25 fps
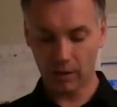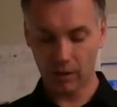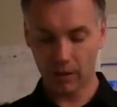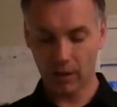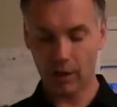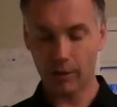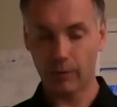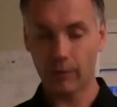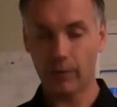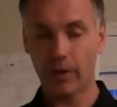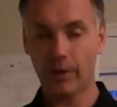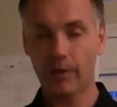
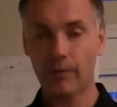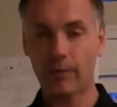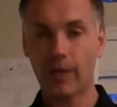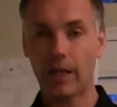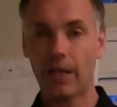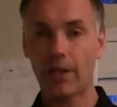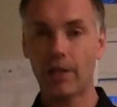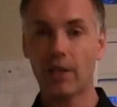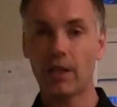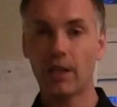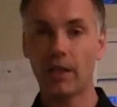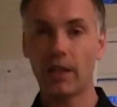hardware
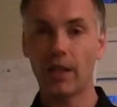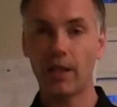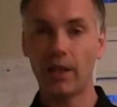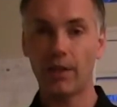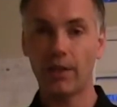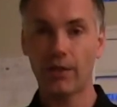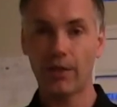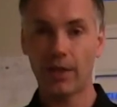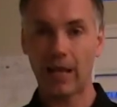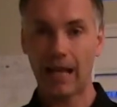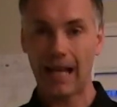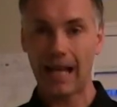extraction
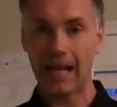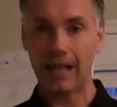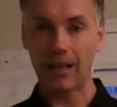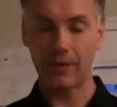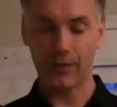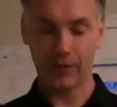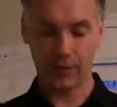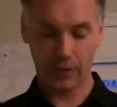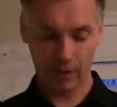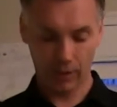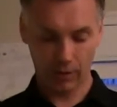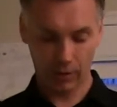layers,
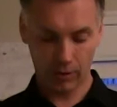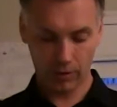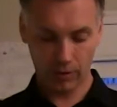HALs,